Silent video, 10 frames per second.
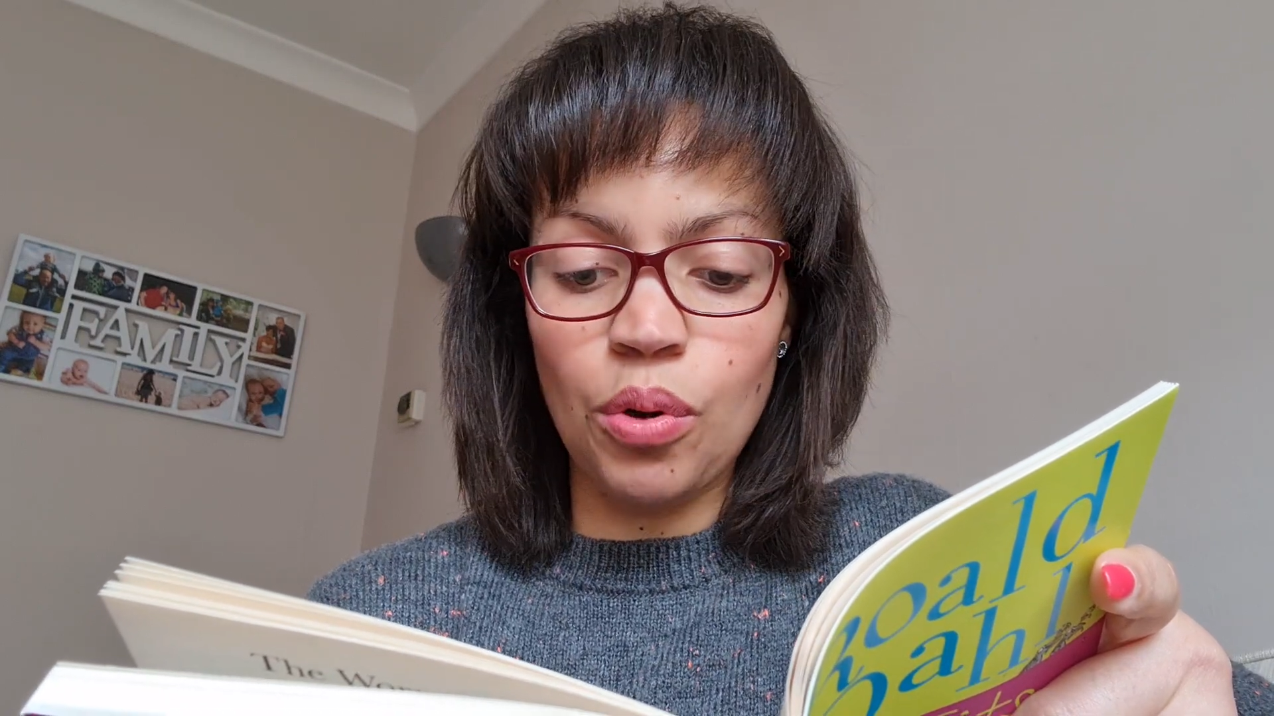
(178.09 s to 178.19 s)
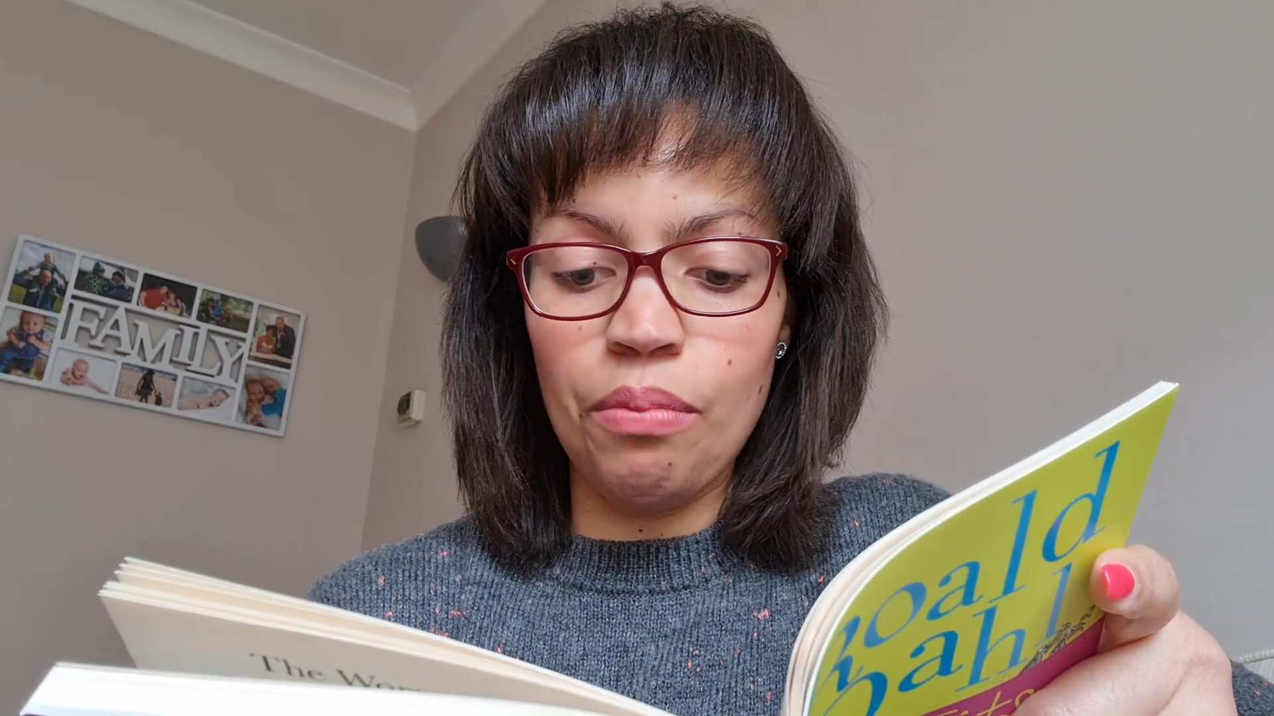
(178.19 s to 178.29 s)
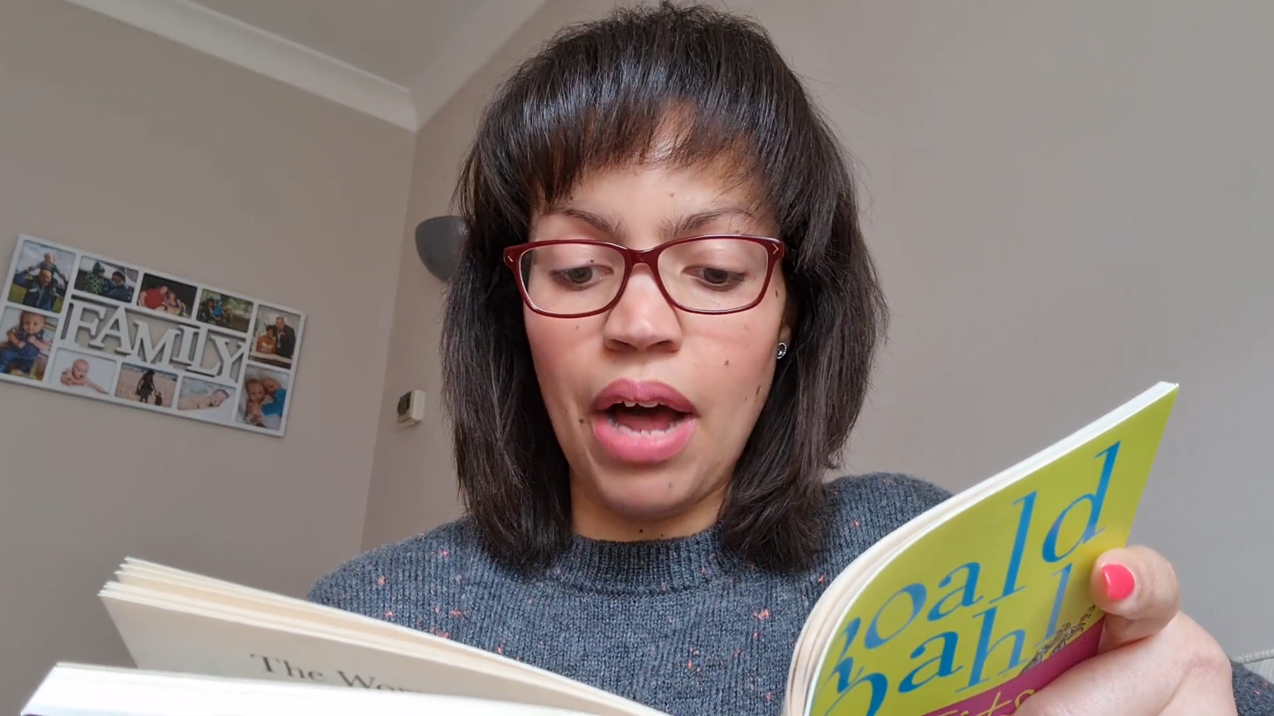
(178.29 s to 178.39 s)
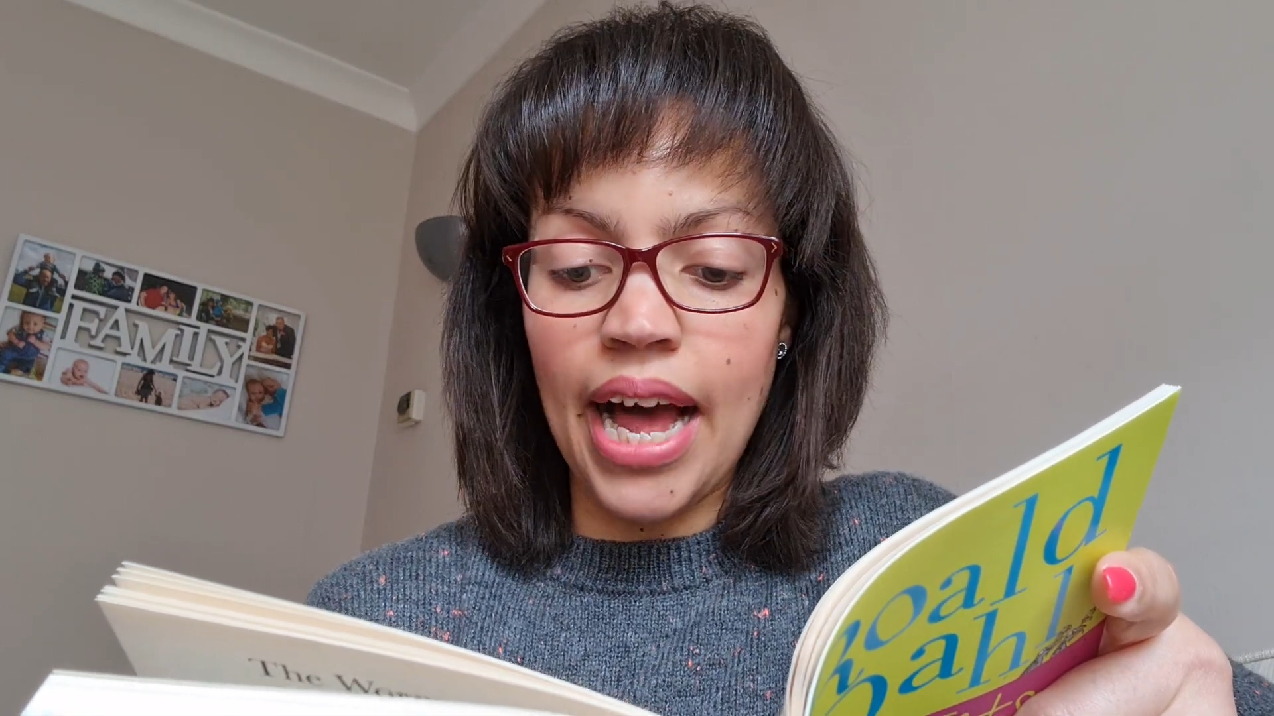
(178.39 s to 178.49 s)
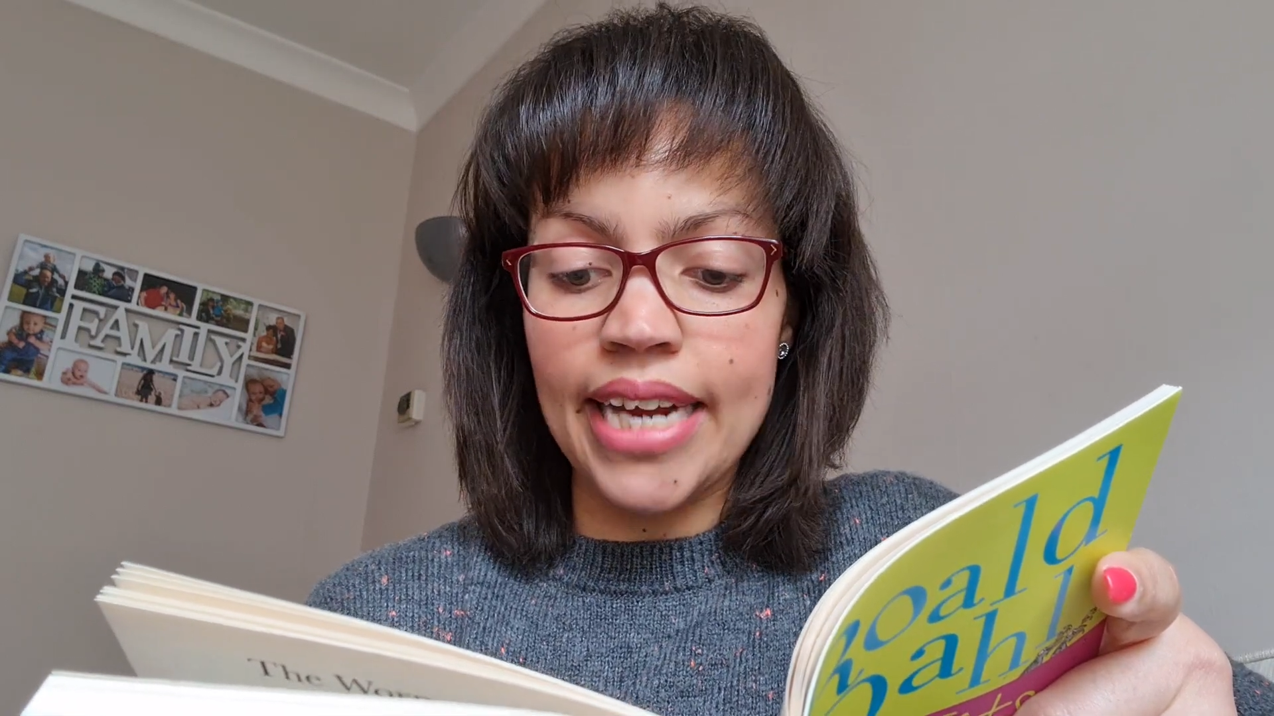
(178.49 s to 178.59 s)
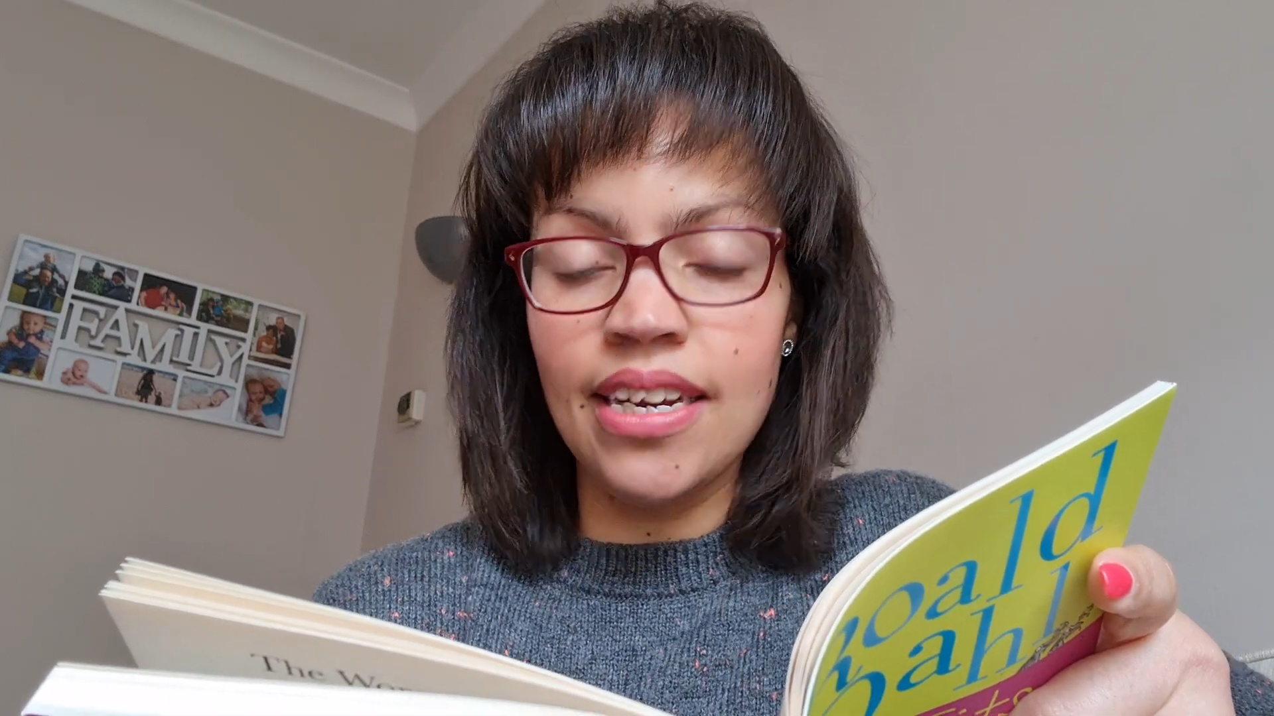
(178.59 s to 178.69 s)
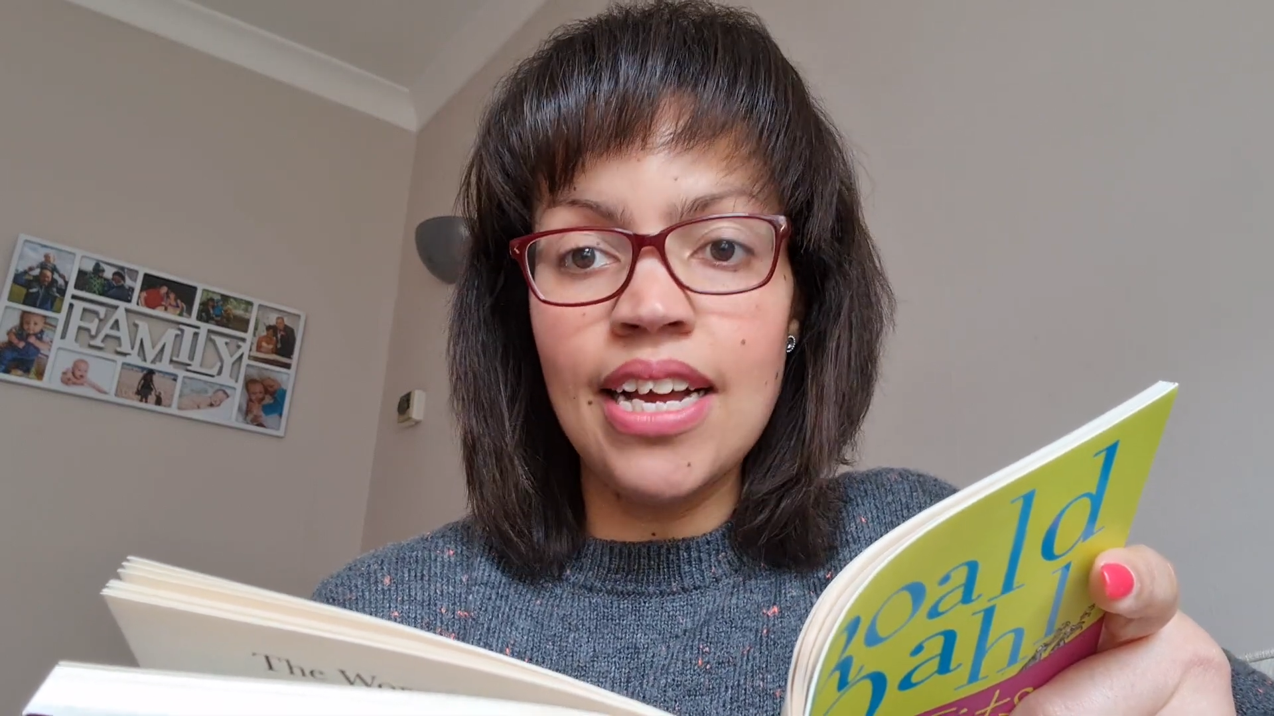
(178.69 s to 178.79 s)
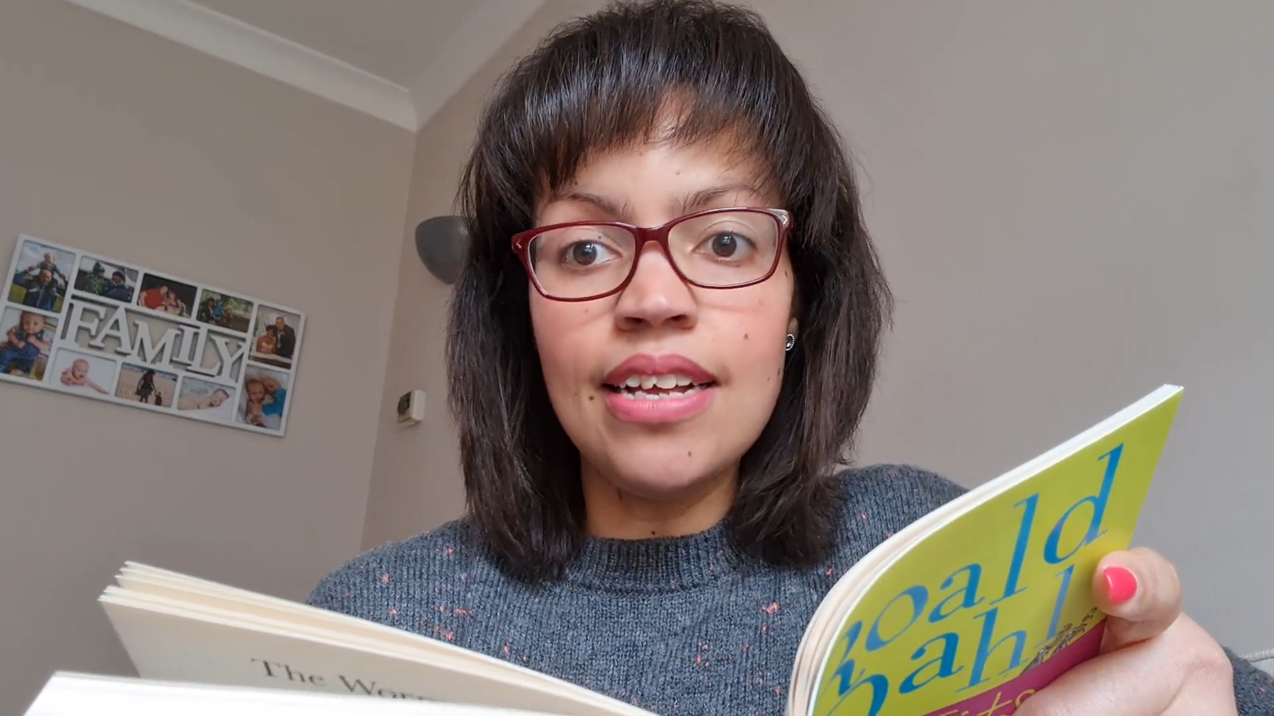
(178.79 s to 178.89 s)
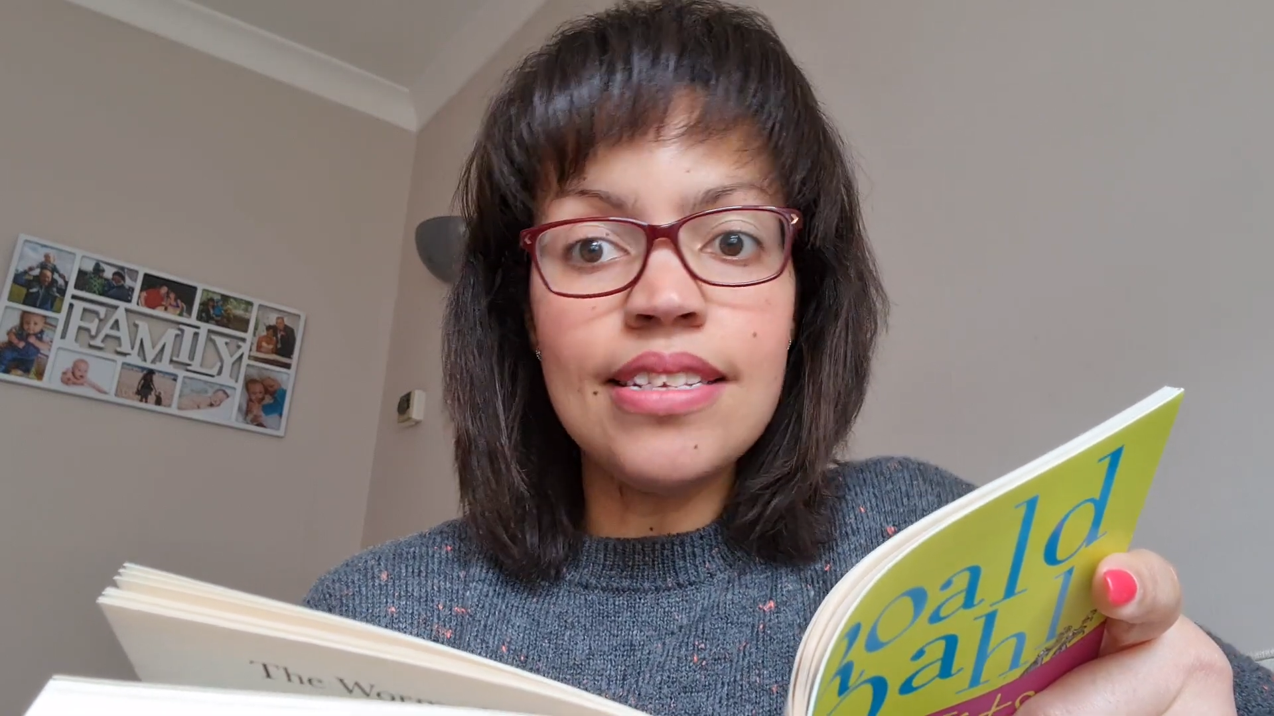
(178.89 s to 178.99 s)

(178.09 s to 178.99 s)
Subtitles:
or mine